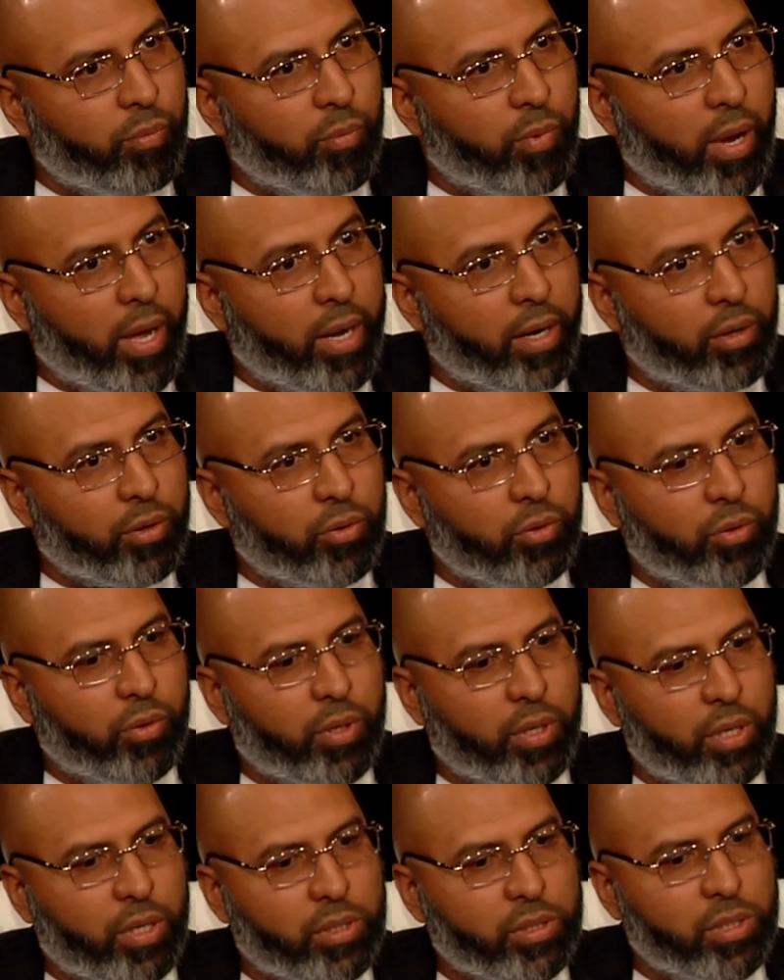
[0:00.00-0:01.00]

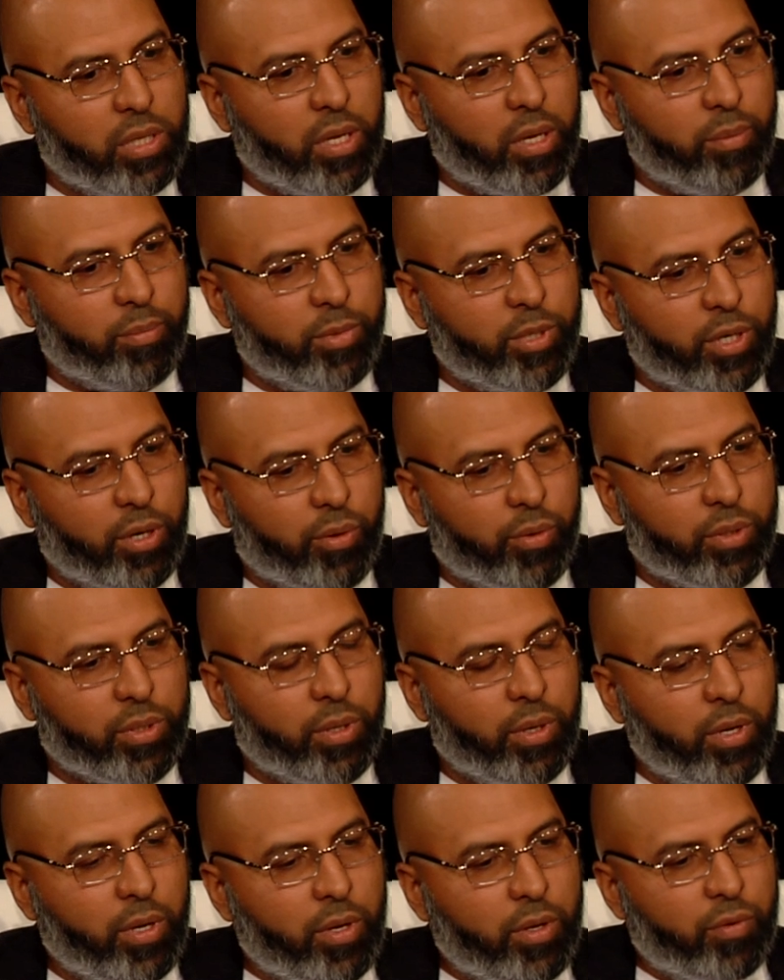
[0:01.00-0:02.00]
Radical Islam
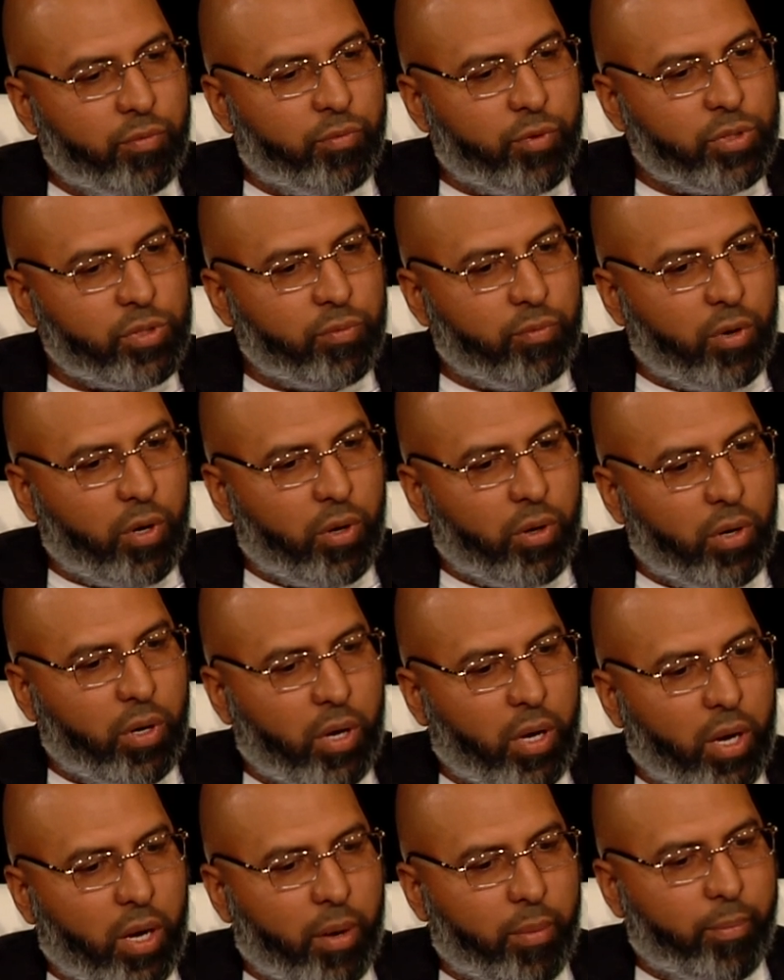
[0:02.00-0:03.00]
terrorism. First of
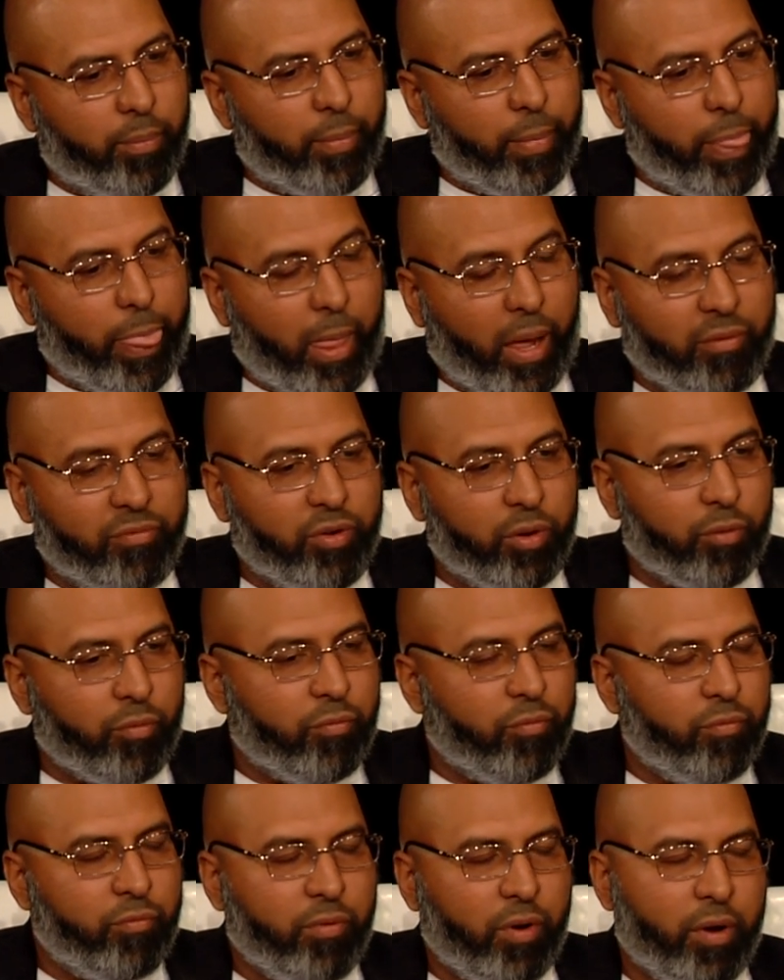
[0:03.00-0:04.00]
all, I feel
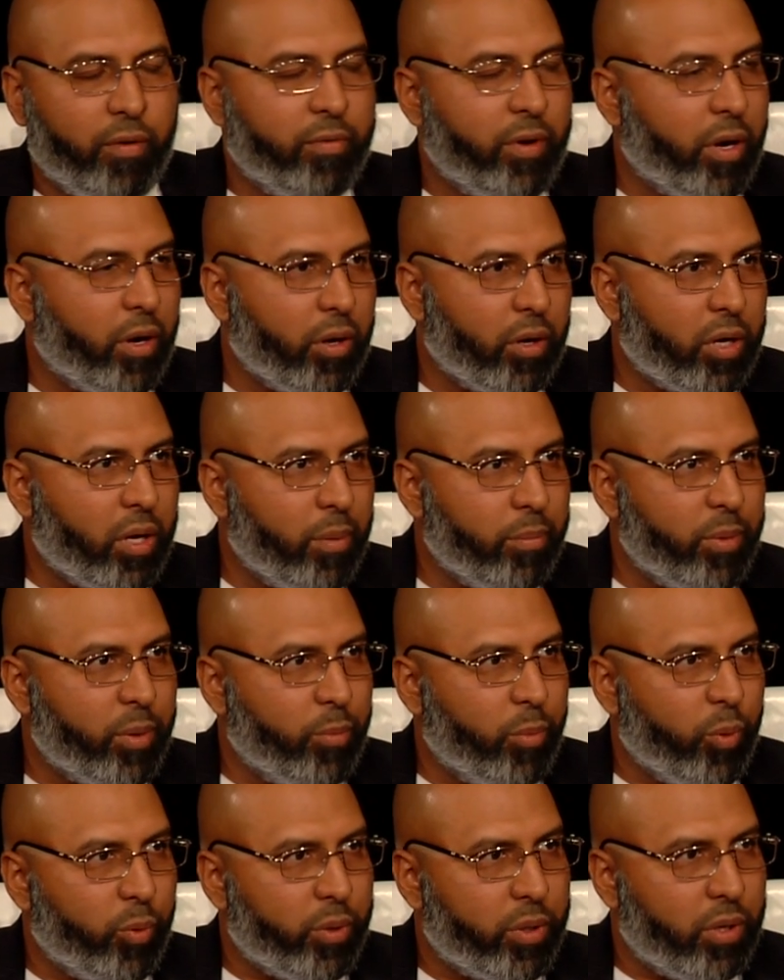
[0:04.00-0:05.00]
very, very
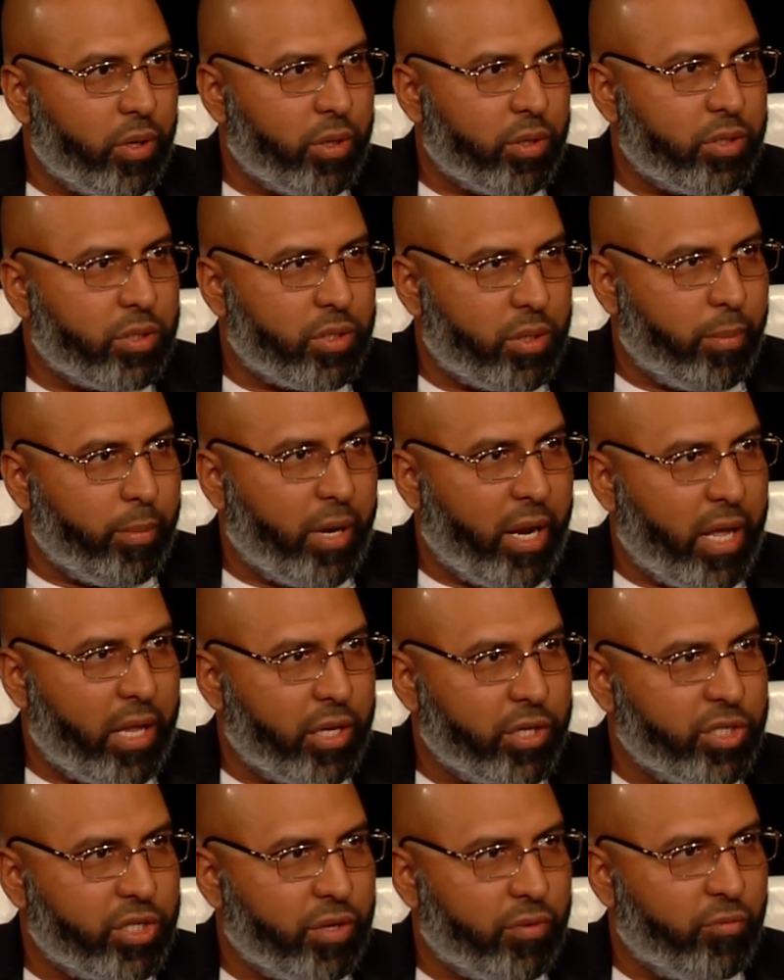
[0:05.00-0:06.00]
uncomfortable with the
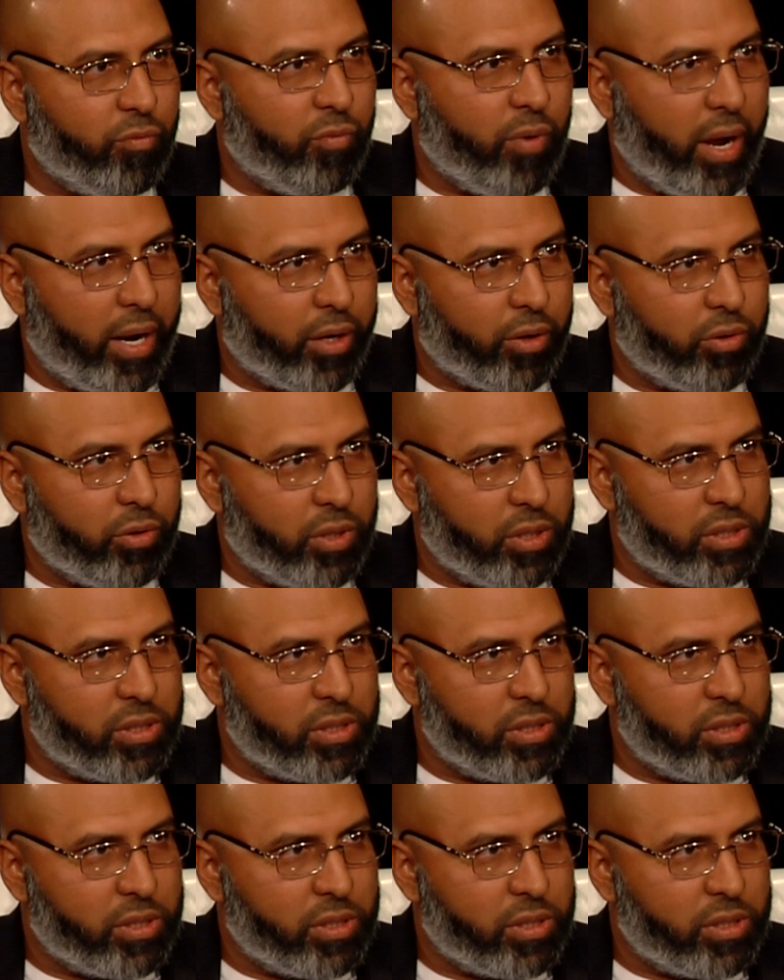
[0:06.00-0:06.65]
terminology of radical